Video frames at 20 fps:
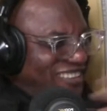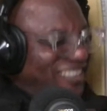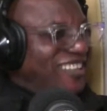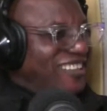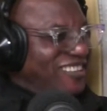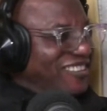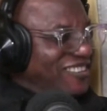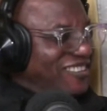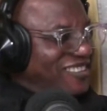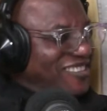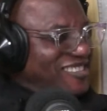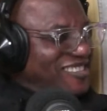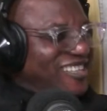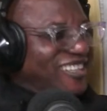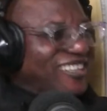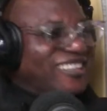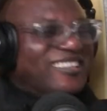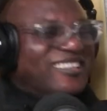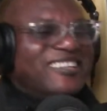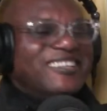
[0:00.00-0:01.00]
You
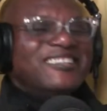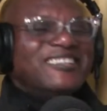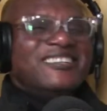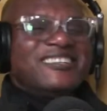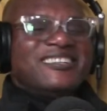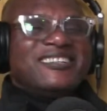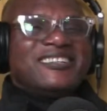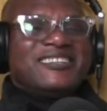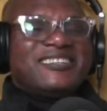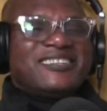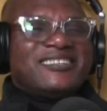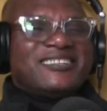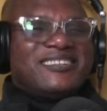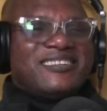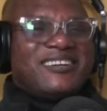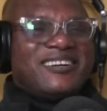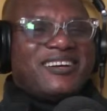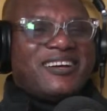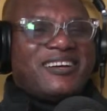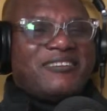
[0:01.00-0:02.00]
understand?
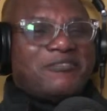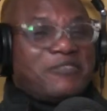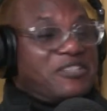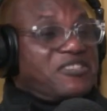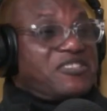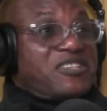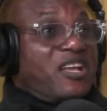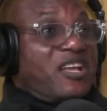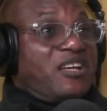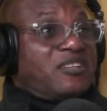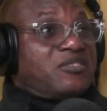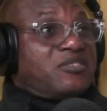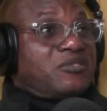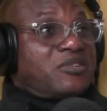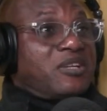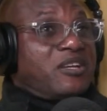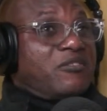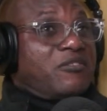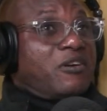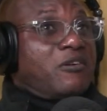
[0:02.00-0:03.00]
And when she said I
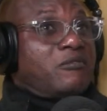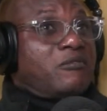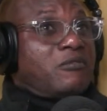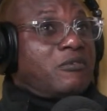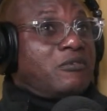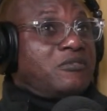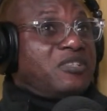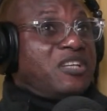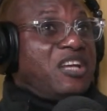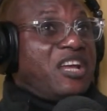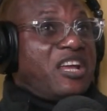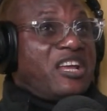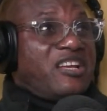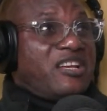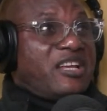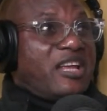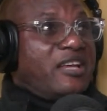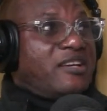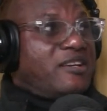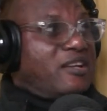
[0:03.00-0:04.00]
should give her 1 year
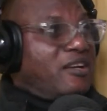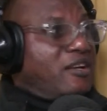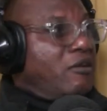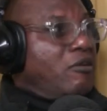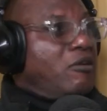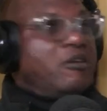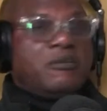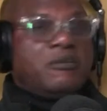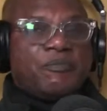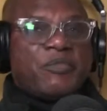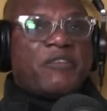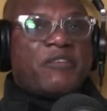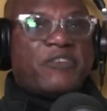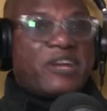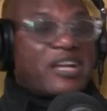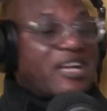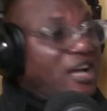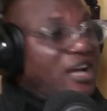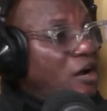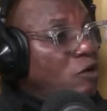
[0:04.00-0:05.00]
again, that if
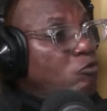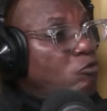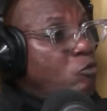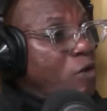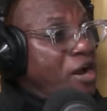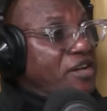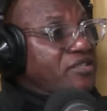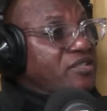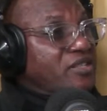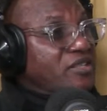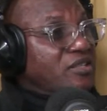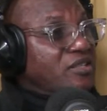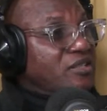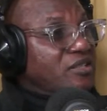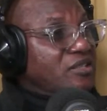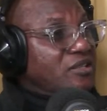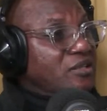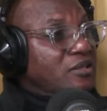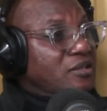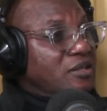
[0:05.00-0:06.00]
I can't wait,
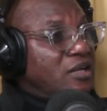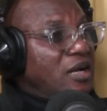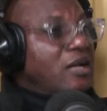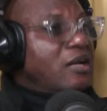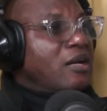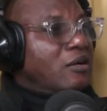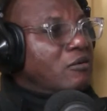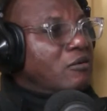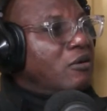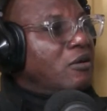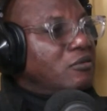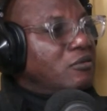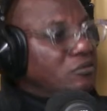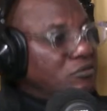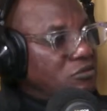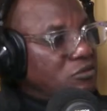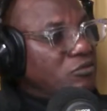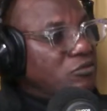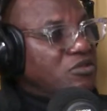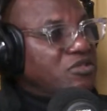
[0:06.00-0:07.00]
I can go
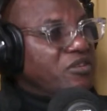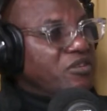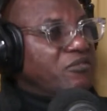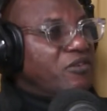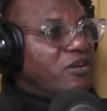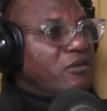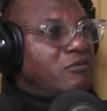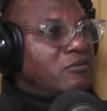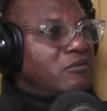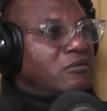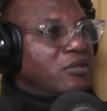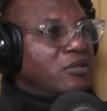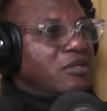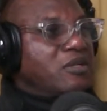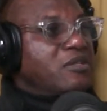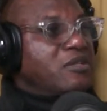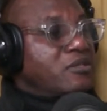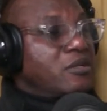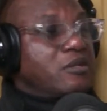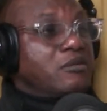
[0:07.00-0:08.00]
and do whatever I want.
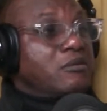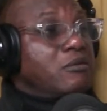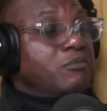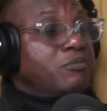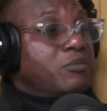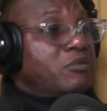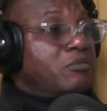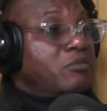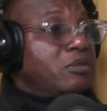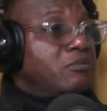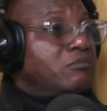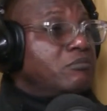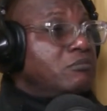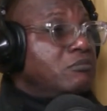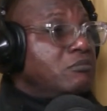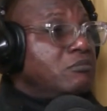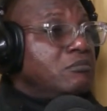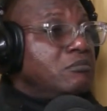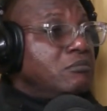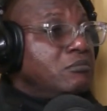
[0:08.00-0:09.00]
And I said, no problem.
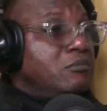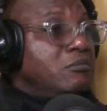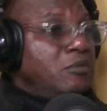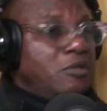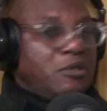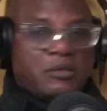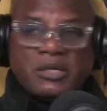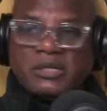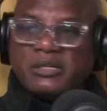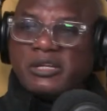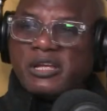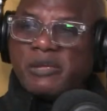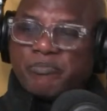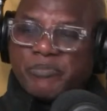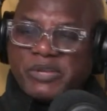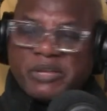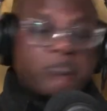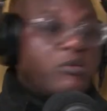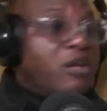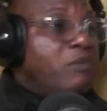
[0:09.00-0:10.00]
And I
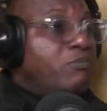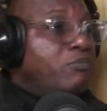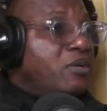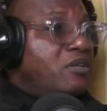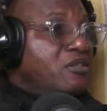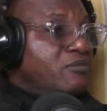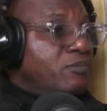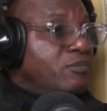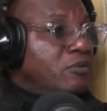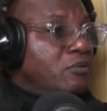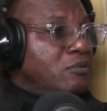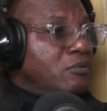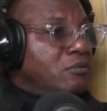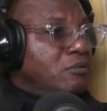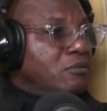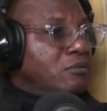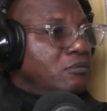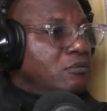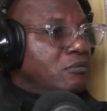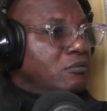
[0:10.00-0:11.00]
picked my passport,
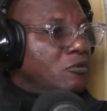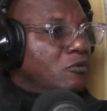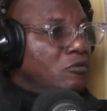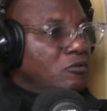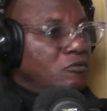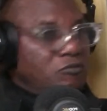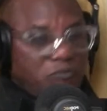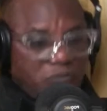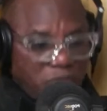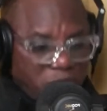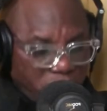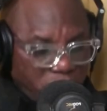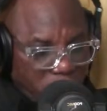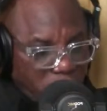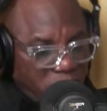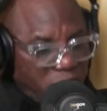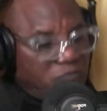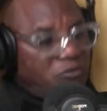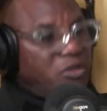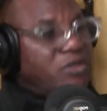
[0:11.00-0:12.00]

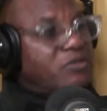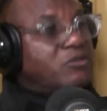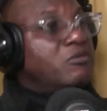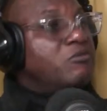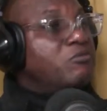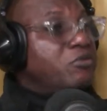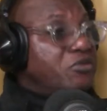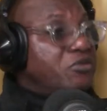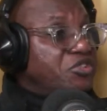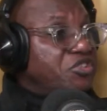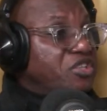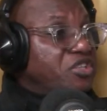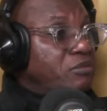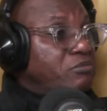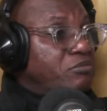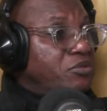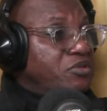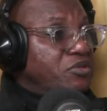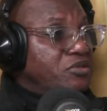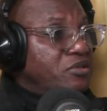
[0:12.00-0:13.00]
went to British
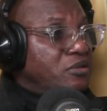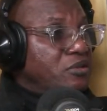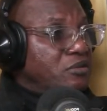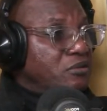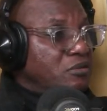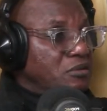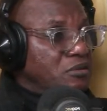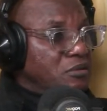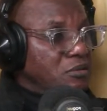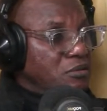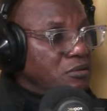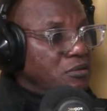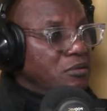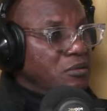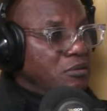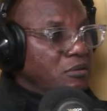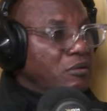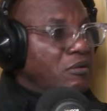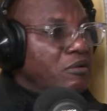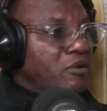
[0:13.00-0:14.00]
Embassy,
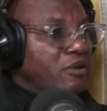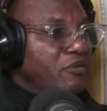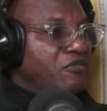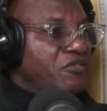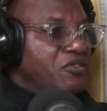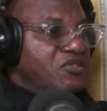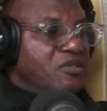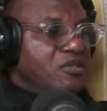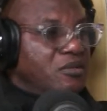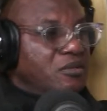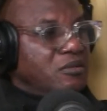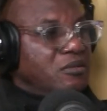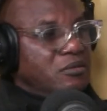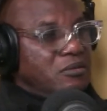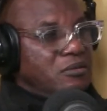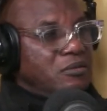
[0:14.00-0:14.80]
got the visa.